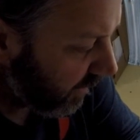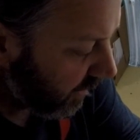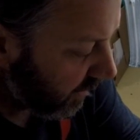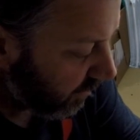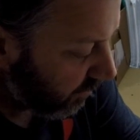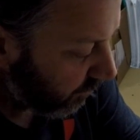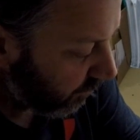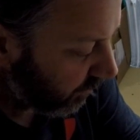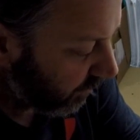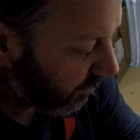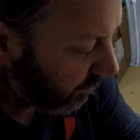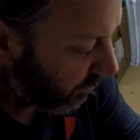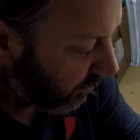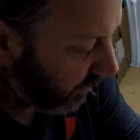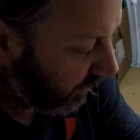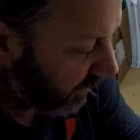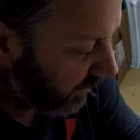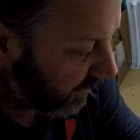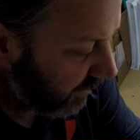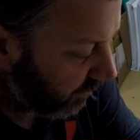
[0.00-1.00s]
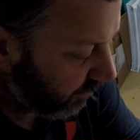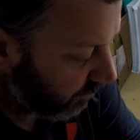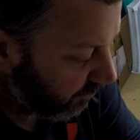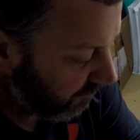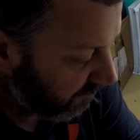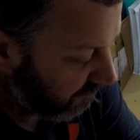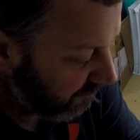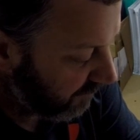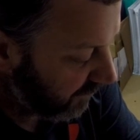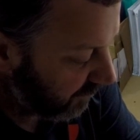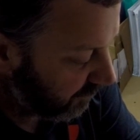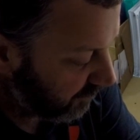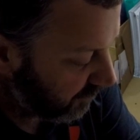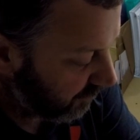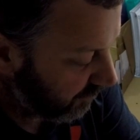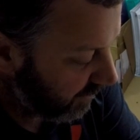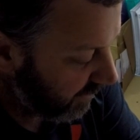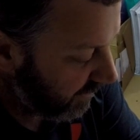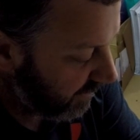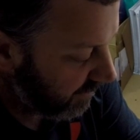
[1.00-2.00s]
well, we're going to click on
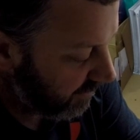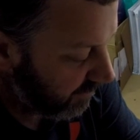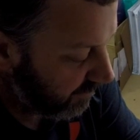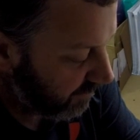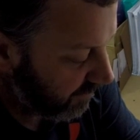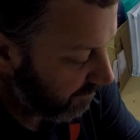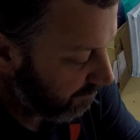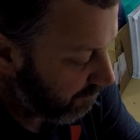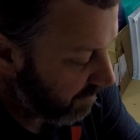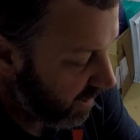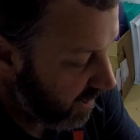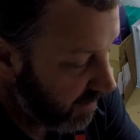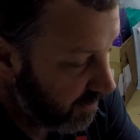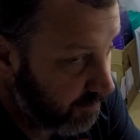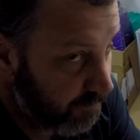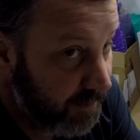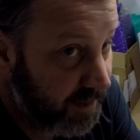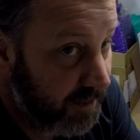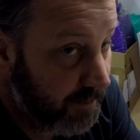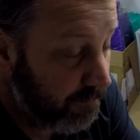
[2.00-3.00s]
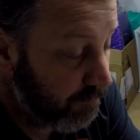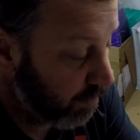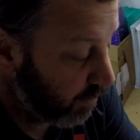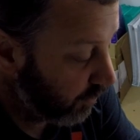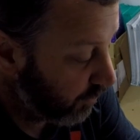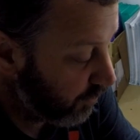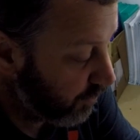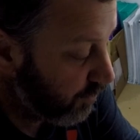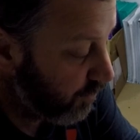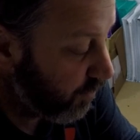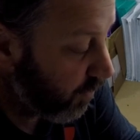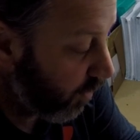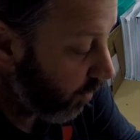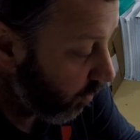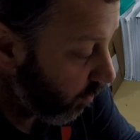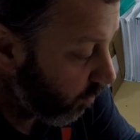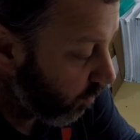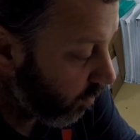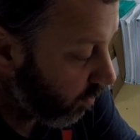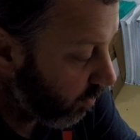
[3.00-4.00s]
filter down here at the bottom in the blue,
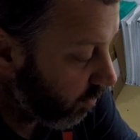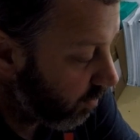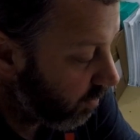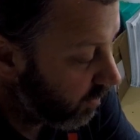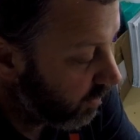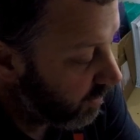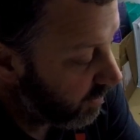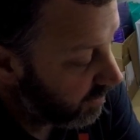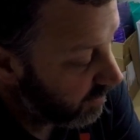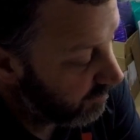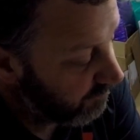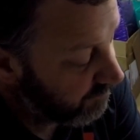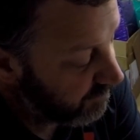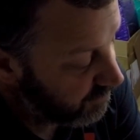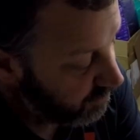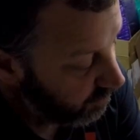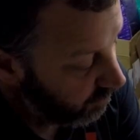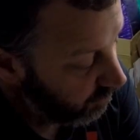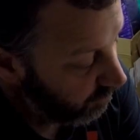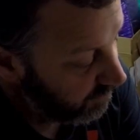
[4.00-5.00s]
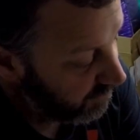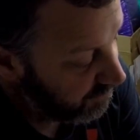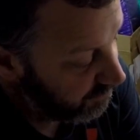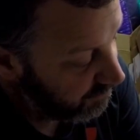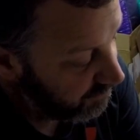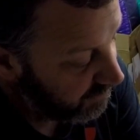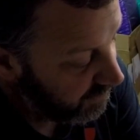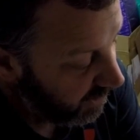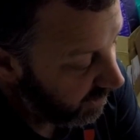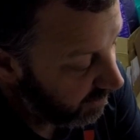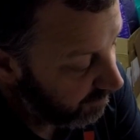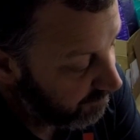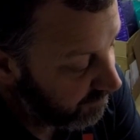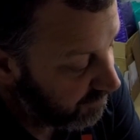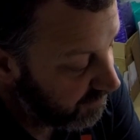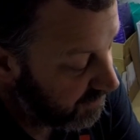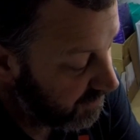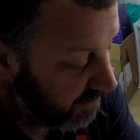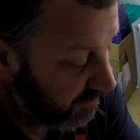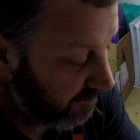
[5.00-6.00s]
or if you scroll way to the top, you'll
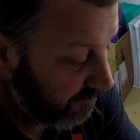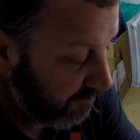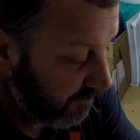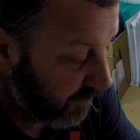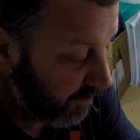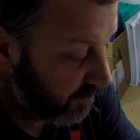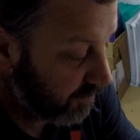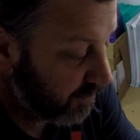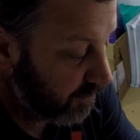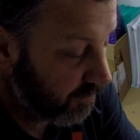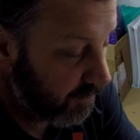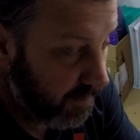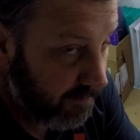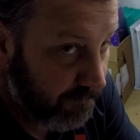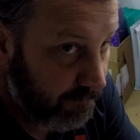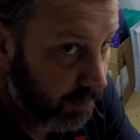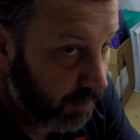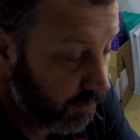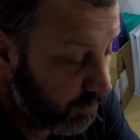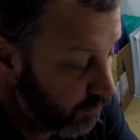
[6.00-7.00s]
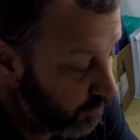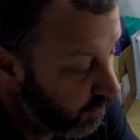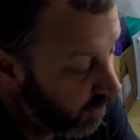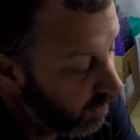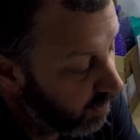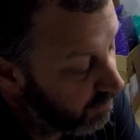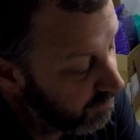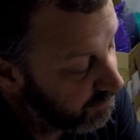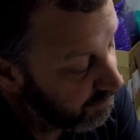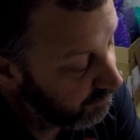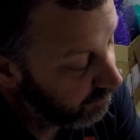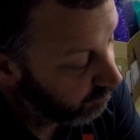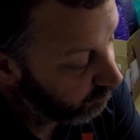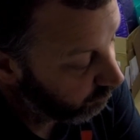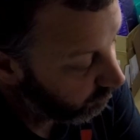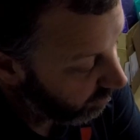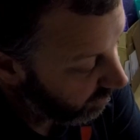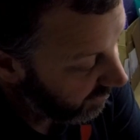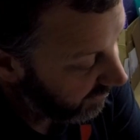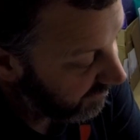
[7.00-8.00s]
see filter in blue to the
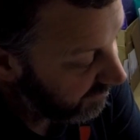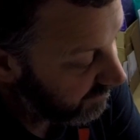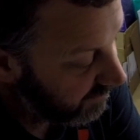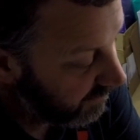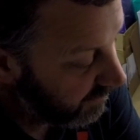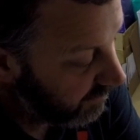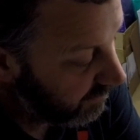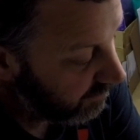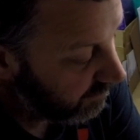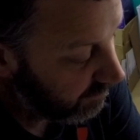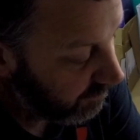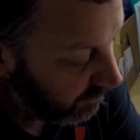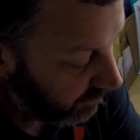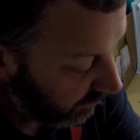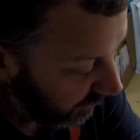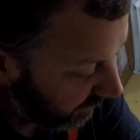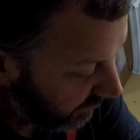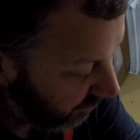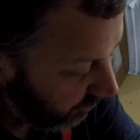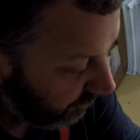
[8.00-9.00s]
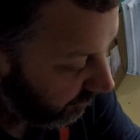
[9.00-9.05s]
right. You can click on